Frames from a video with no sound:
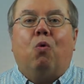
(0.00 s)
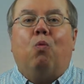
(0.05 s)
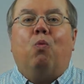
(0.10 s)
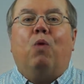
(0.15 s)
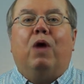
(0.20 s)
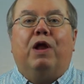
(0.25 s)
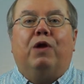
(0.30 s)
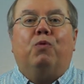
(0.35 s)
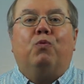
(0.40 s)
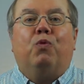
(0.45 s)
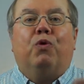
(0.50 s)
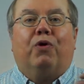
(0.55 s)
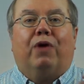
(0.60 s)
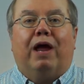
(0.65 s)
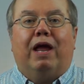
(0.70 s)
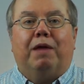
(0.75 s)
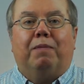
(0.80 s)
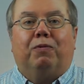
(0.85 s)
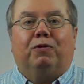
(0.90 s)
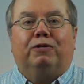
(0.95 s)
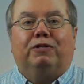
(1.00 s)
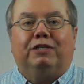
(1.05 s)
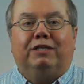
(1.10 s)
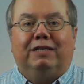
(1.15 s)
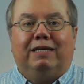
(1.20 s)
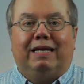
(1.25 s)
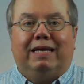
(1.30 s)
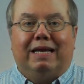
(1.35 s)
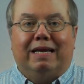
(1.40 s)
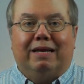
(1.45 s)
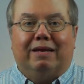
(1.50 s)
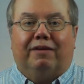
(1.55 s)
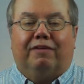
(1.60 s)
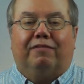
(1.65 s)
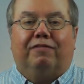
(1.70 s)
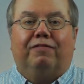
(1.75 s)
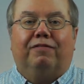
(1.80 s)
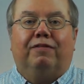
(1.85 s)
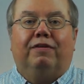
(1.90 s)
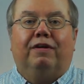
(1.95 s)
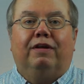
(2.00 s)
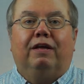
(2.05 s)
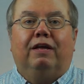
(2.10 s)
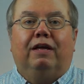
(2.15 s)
when we're able to give.